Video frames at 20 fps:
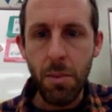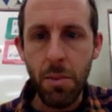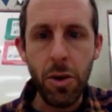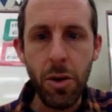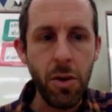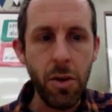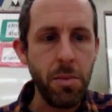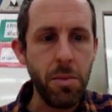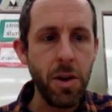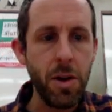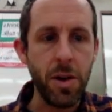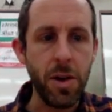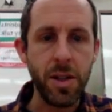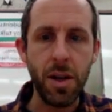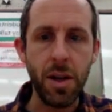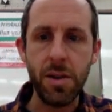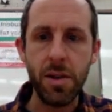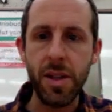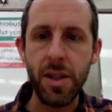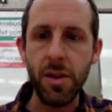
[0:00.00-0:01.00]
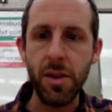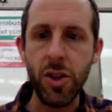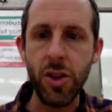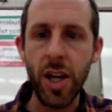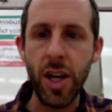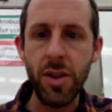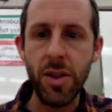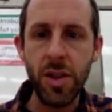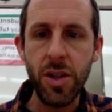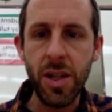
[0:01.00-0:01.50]
Boom, notice our cell
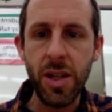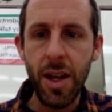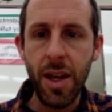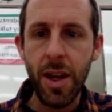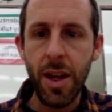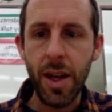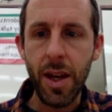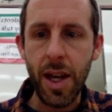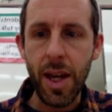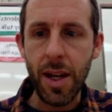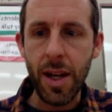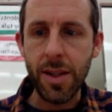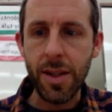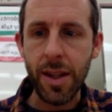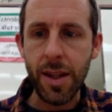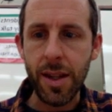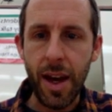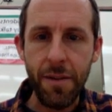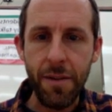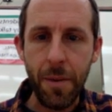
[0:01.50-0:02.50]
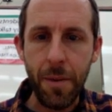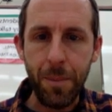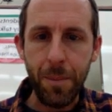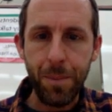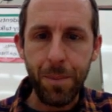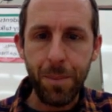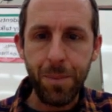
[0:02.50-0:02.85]
changes, kid is alive.